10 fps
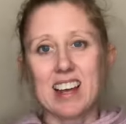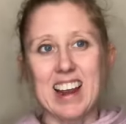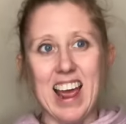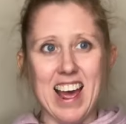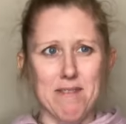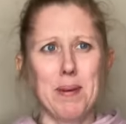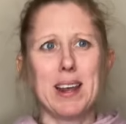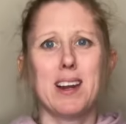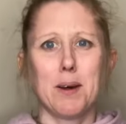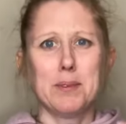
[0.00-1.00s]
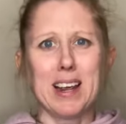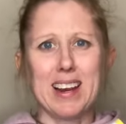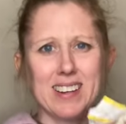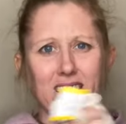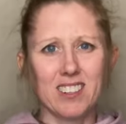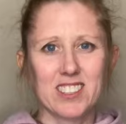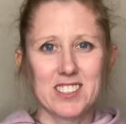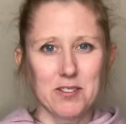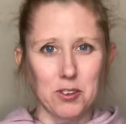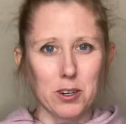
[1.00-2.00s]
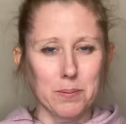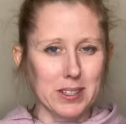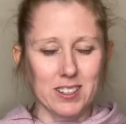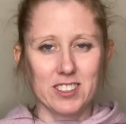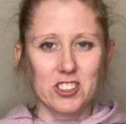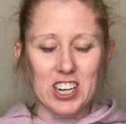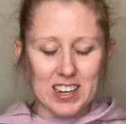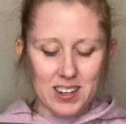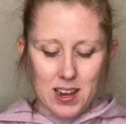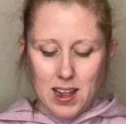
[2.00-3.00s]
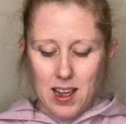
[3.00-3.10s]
I have paid up to $8 for Matilda Jane.